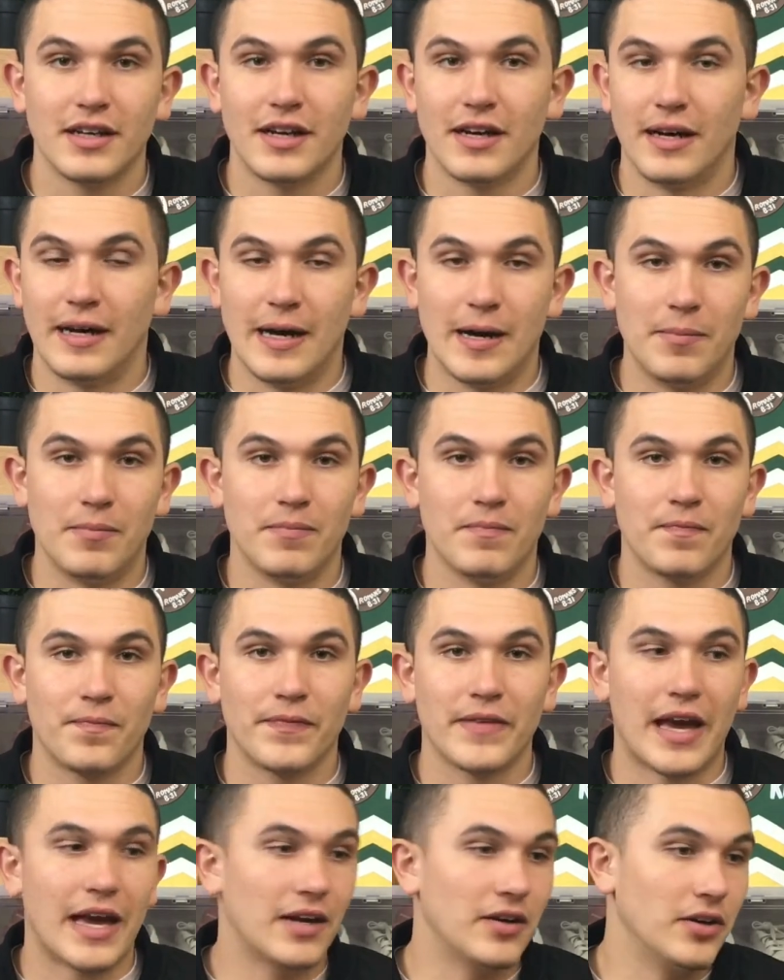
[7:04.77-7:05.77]
Um,
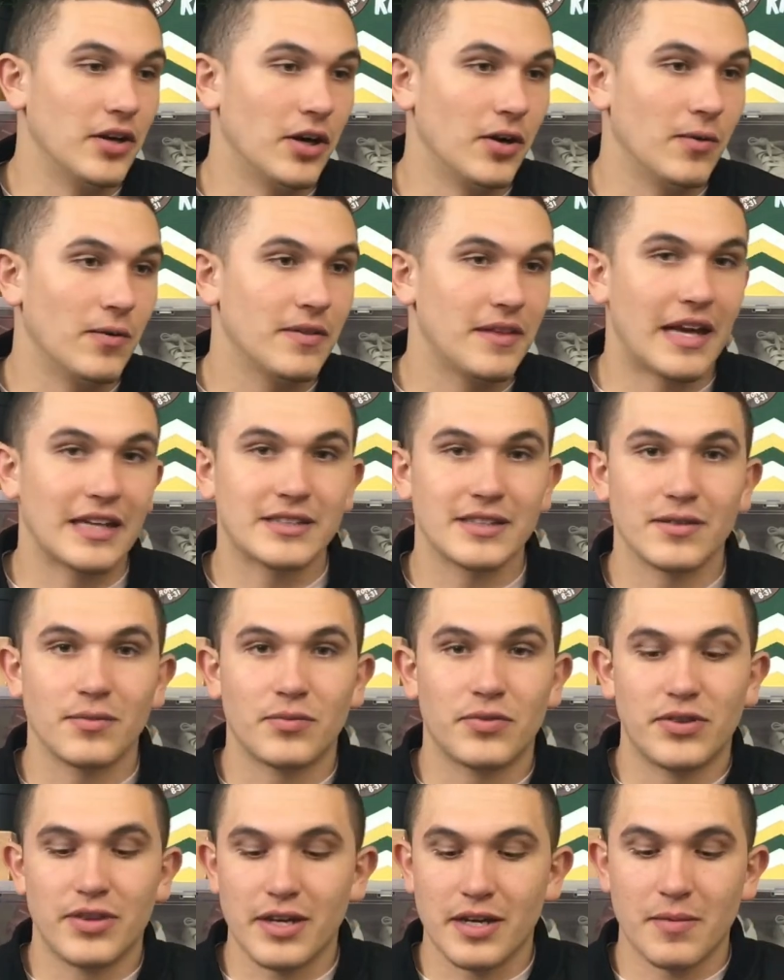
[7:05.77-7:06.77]
I don't know. That's the
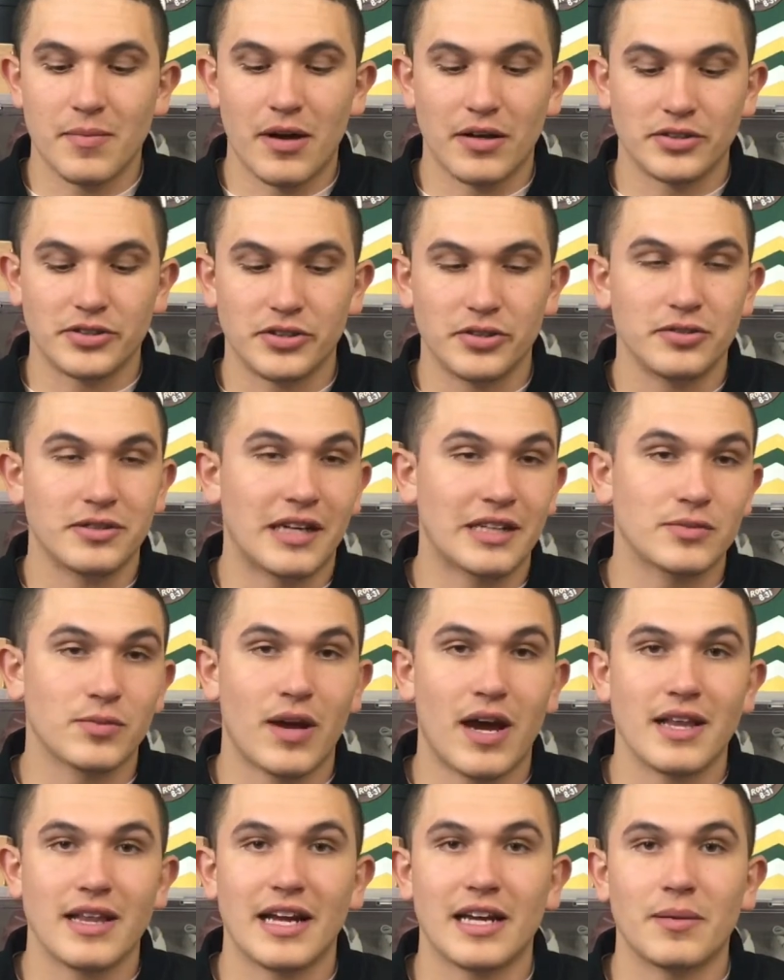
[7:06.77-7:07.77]
thing about shoes. That's
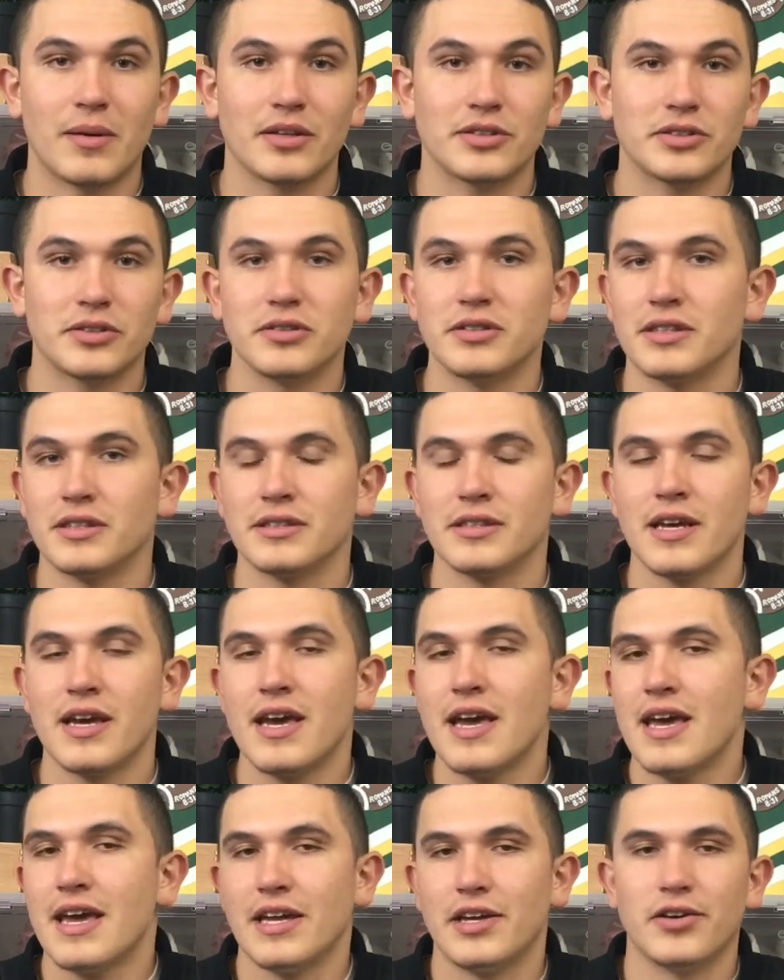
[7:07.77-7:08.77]
why I like about shoes is
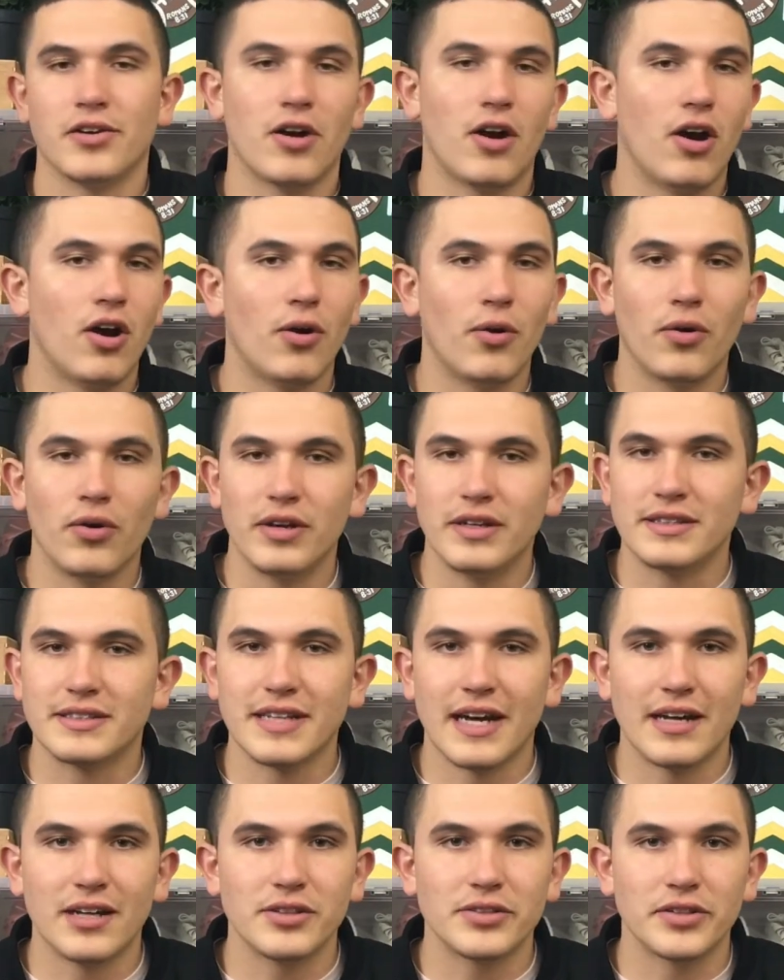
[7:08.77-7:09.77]
you're all
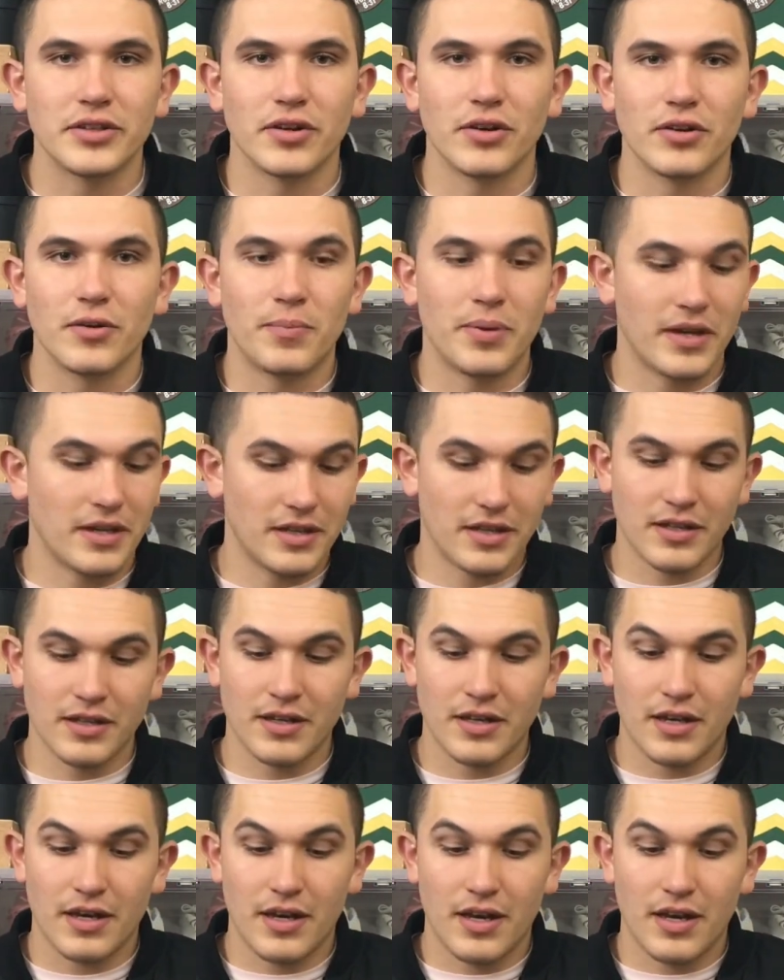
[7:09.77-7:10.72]
entitled to your own opinion.